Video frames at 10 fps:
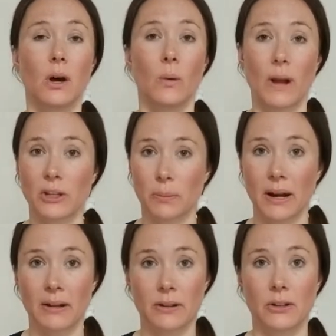When you're
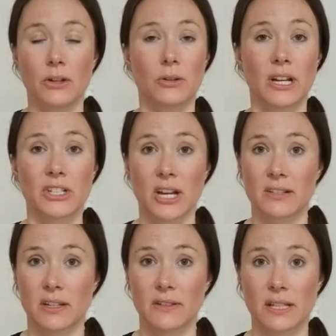pregnant, your
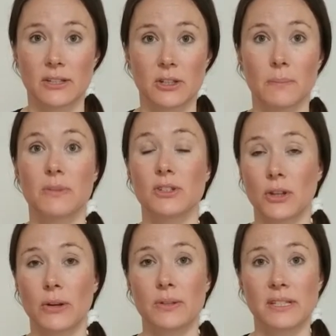digestive system
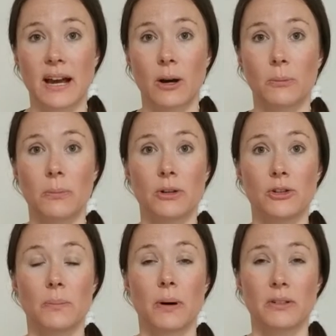slows down because
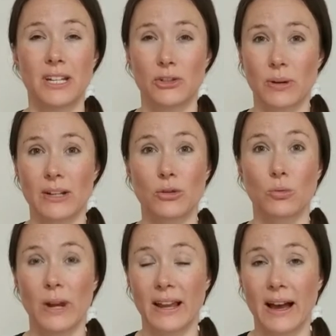your body's trying to
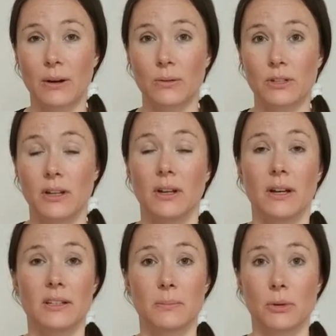wring out
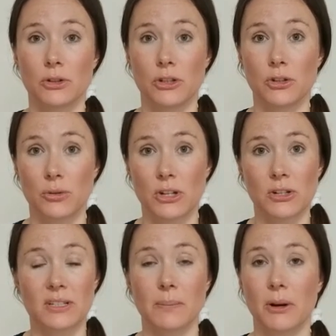as much
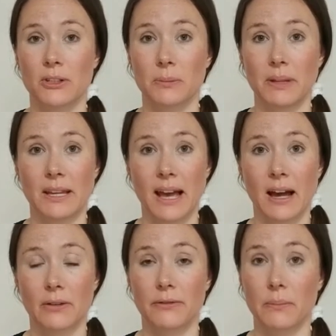nutrition as it possibly
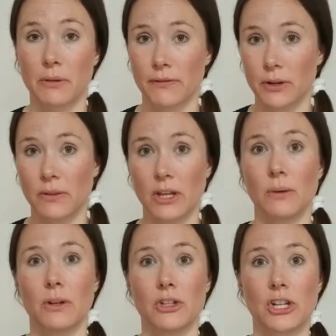can from the food that
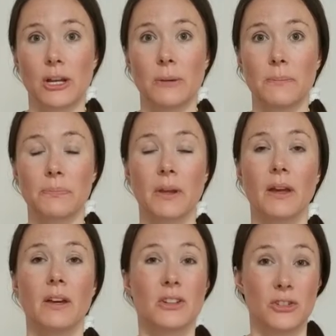you consume,
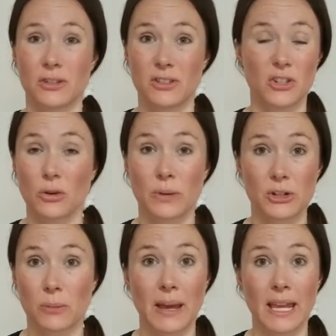just to
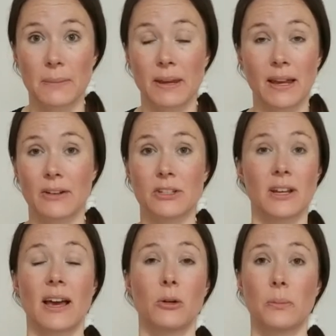nourish your baby and to
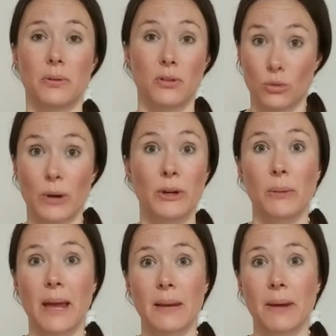help grow
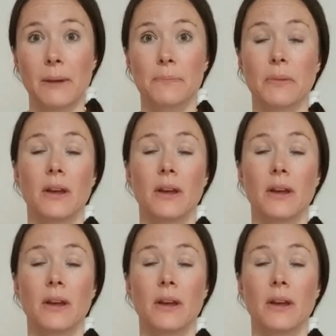your baby.